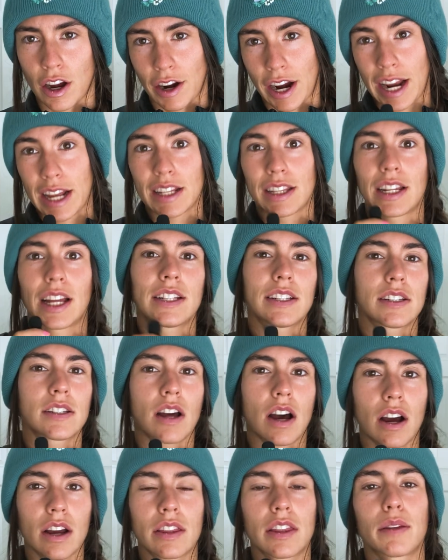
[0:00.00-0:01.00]
All right, let's
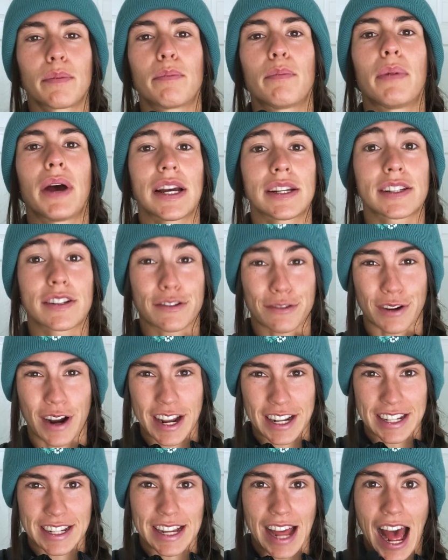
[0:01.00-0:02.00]
talk the best
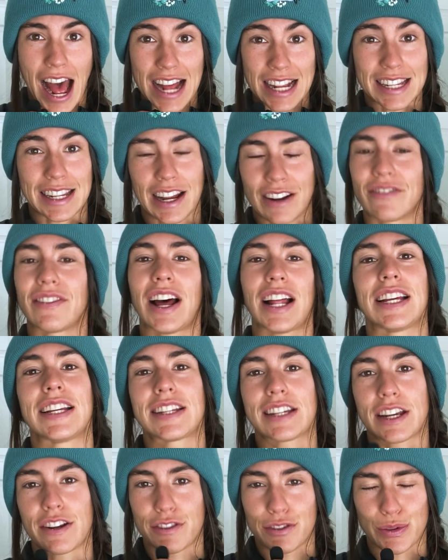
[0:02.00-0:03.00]
runs at Sun Valley
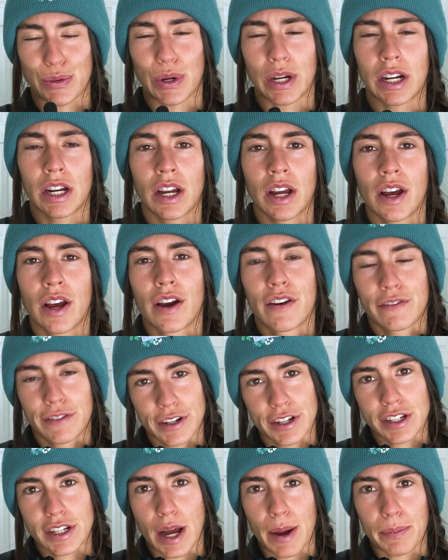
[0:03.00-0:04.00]
Ski Resort. First